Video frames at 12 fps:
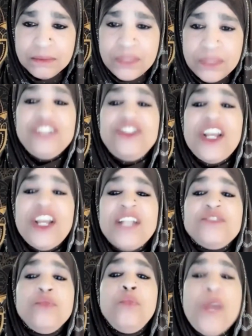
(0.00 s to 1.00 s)
They
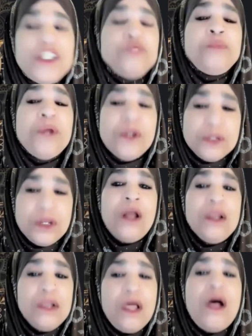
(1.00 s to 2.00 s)
just whispered
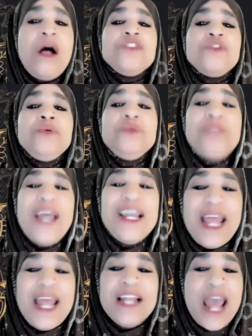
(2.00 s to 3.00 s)
Allah through
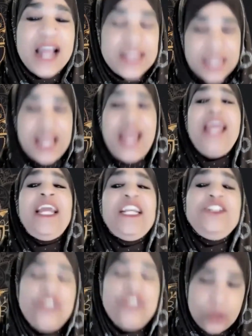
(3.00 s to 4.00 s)
that, had that
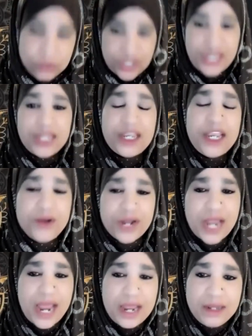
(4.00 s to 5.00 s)
angel take care
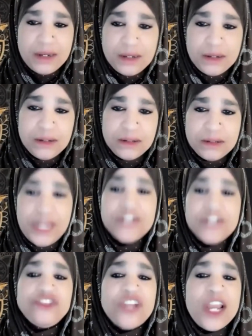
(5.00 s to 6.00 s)
of that.
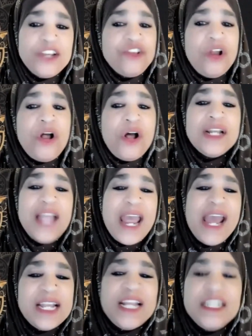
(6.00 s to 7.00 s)
And Shaitan
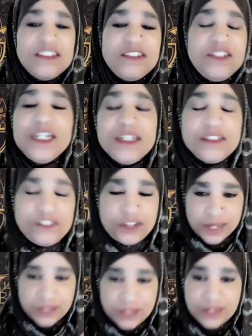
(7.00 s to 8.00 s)
had his
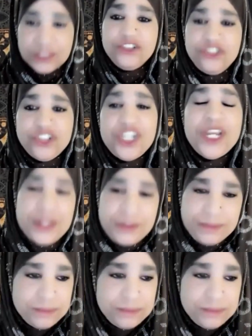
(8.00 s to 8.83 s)
denizen, the jinn.